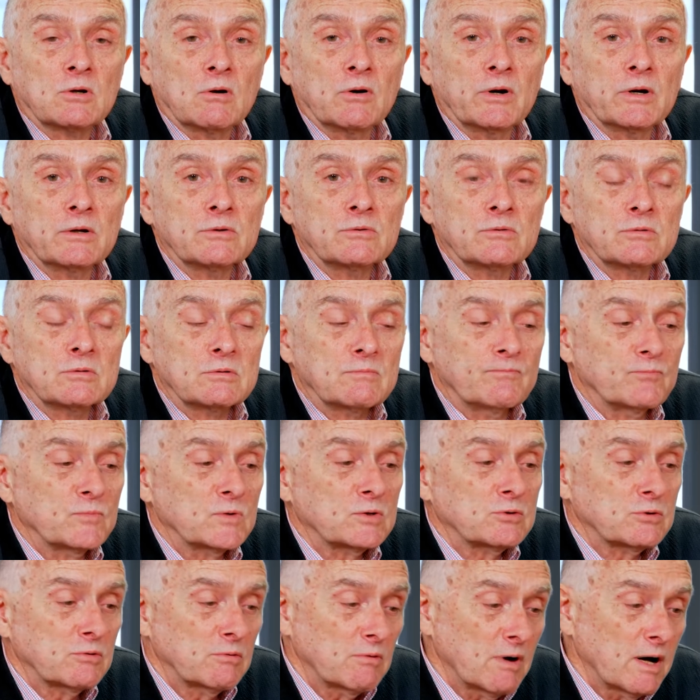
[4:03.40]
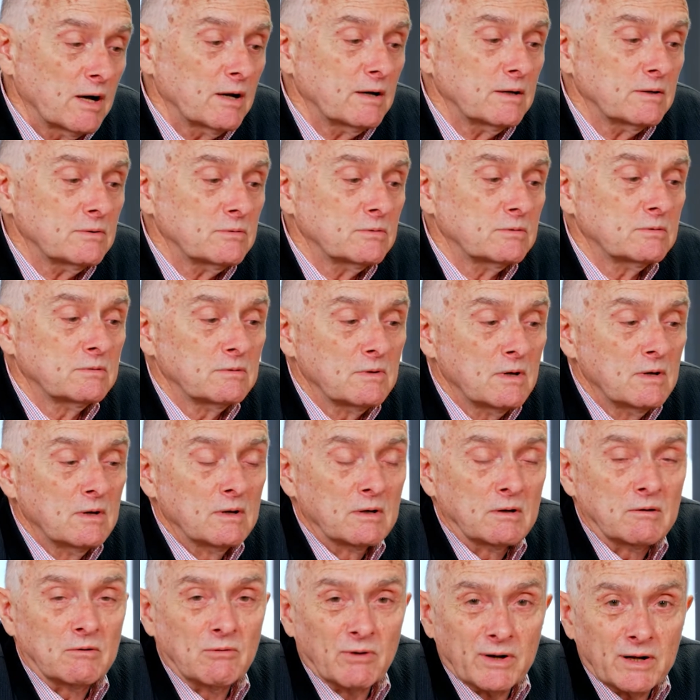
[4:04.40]
grows Shiraz,
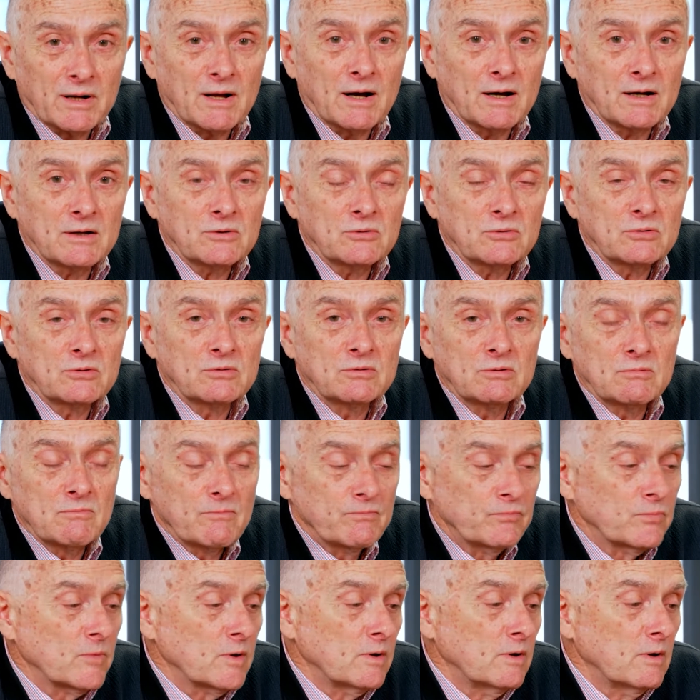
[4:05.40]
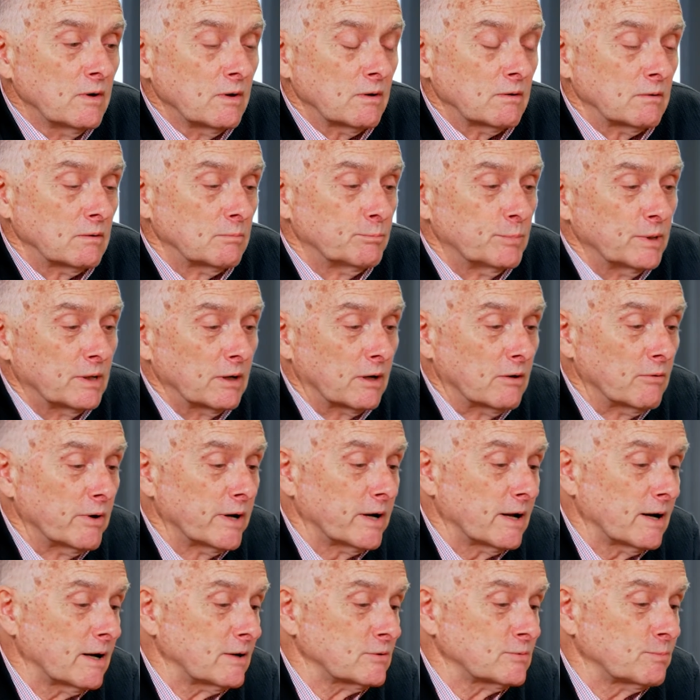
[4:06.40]
Grenache, a bit of
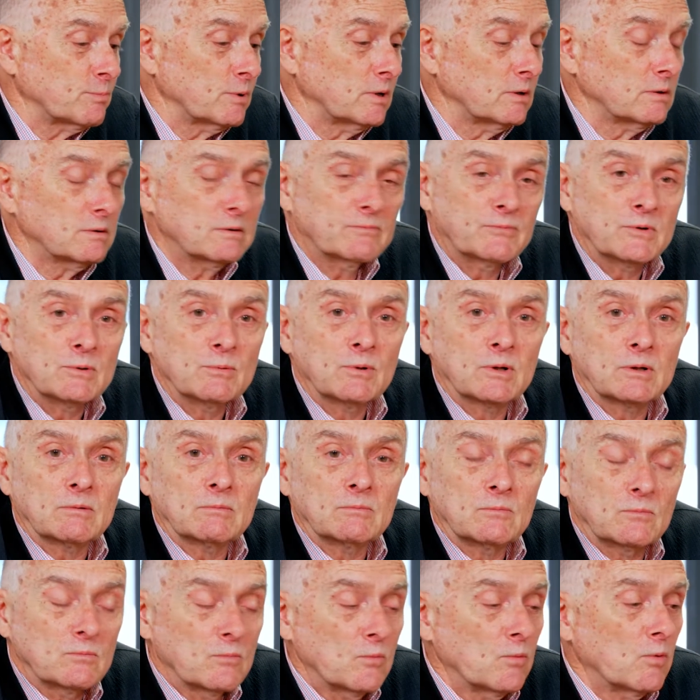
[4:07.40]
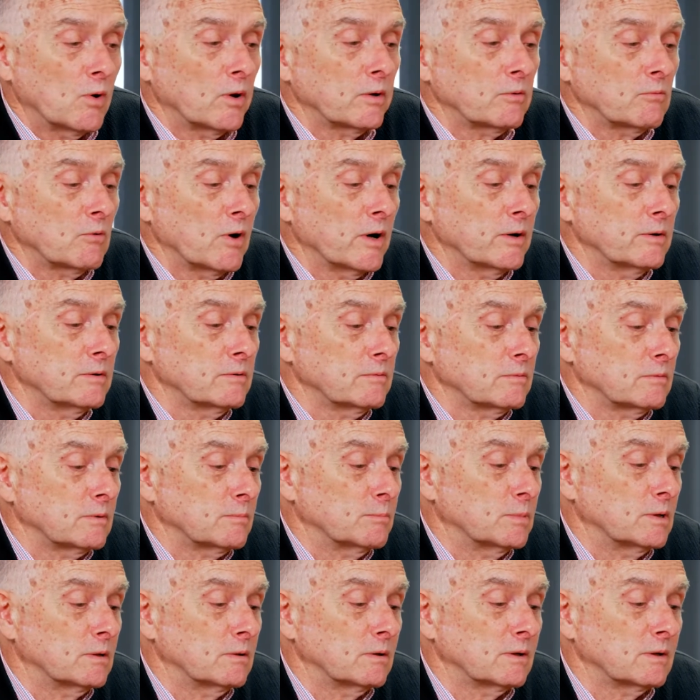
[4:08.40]
Grenache Blanc if you want white Rhone,
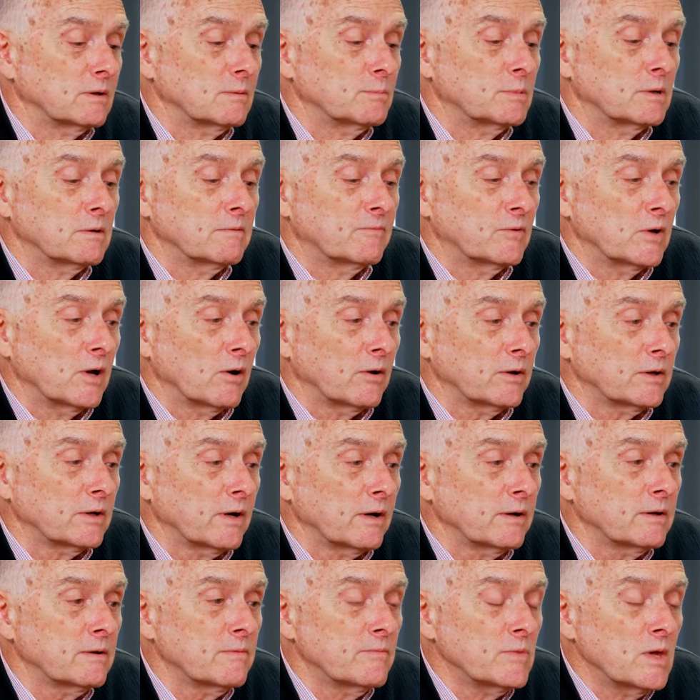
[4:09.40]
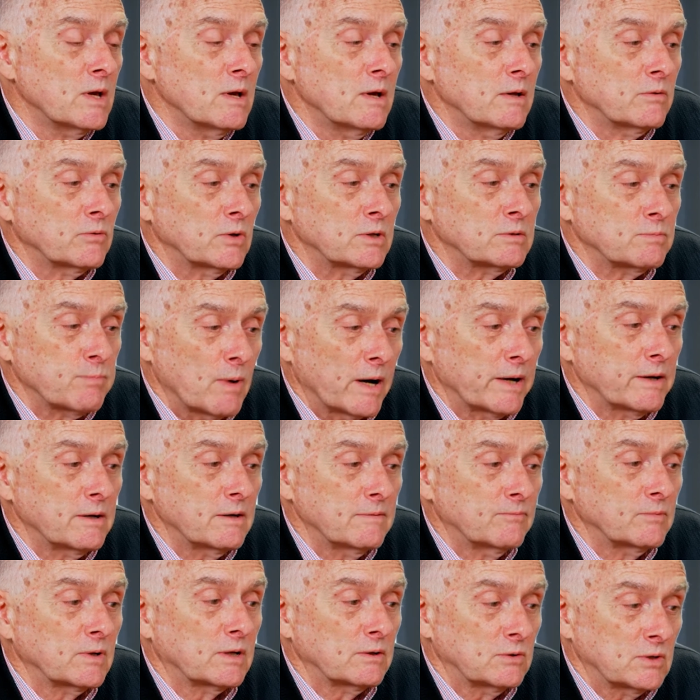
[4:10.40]
a little bit of Viognier. This may
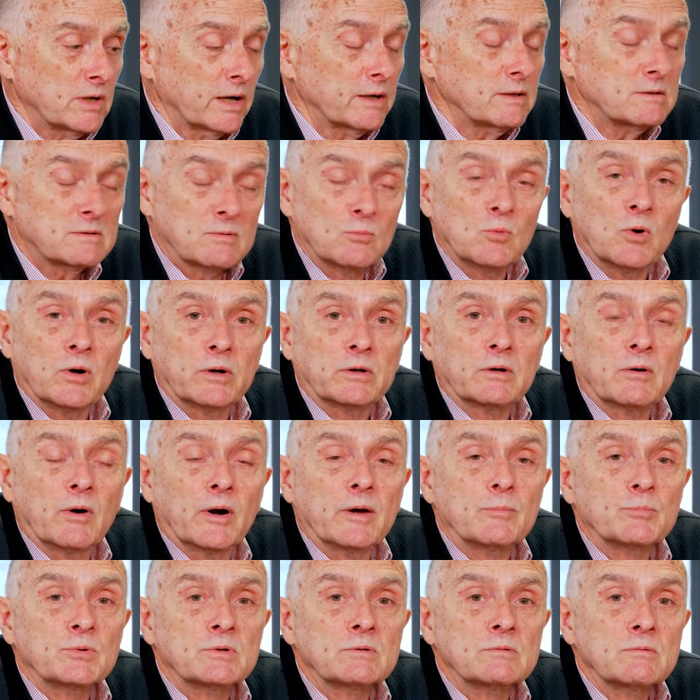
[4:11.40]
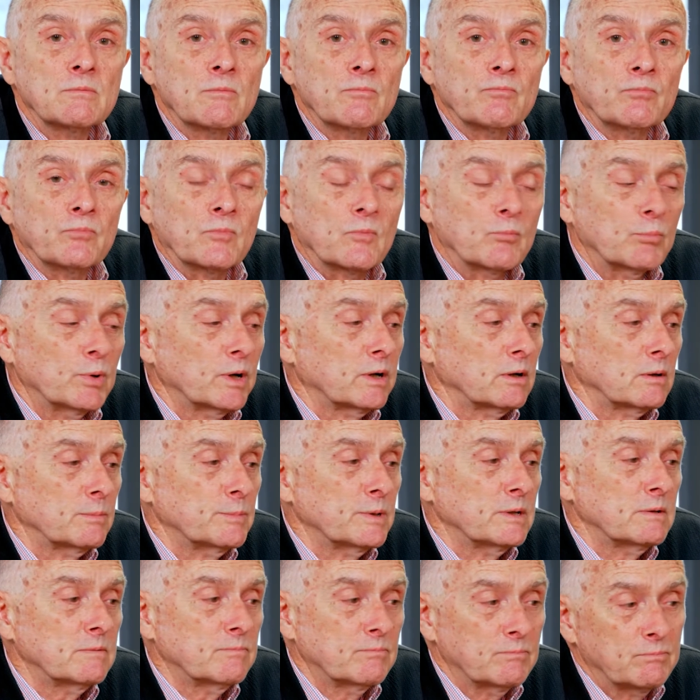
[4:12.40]
even contain some white grapes, but it'll
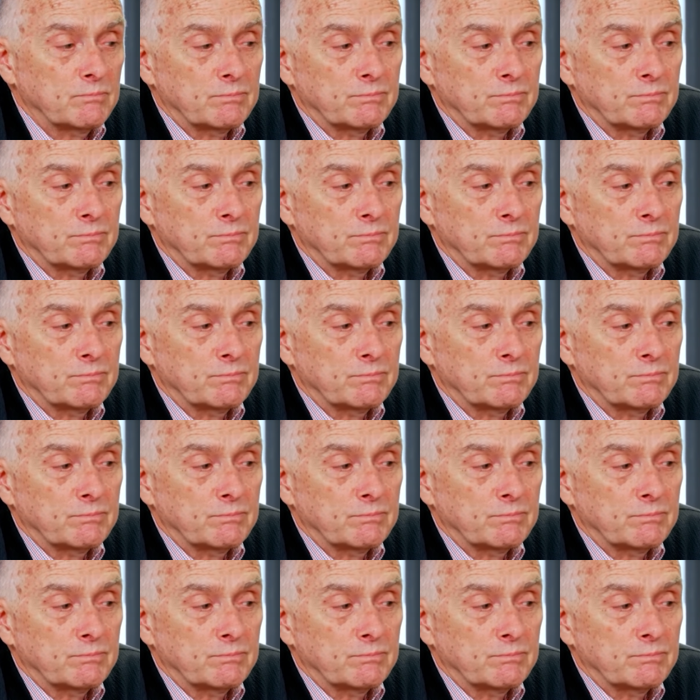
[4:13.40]
be